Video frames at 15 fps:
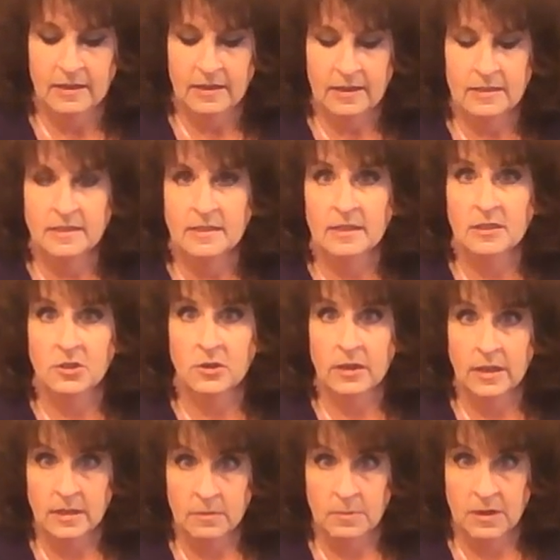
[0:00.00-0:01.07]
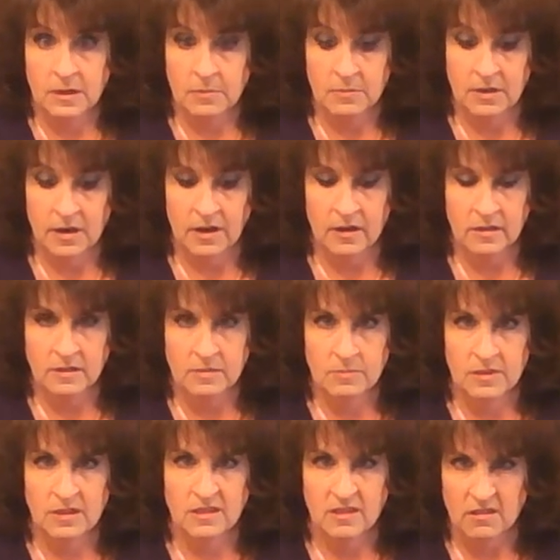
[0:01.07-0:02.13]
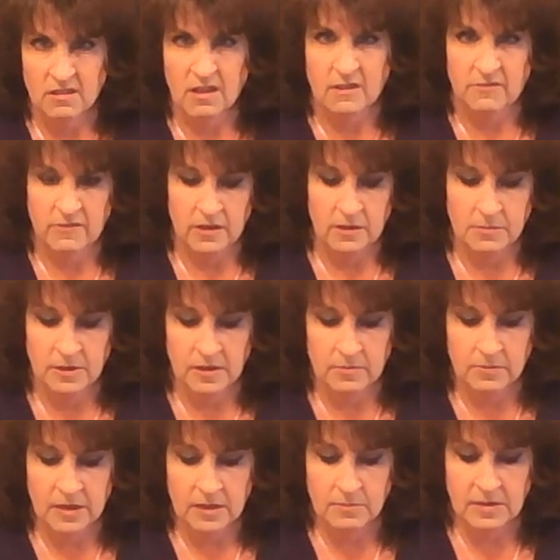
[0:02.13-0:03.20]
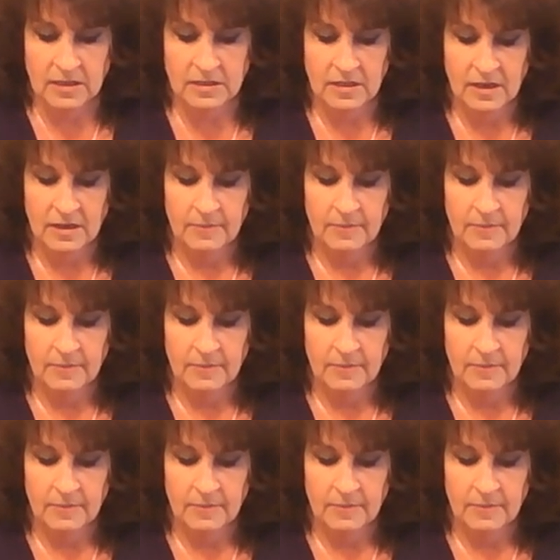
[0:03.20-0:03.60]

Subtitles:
Then instead of trying to pick up the hearts, because they'll kind of fall apart and make a mess,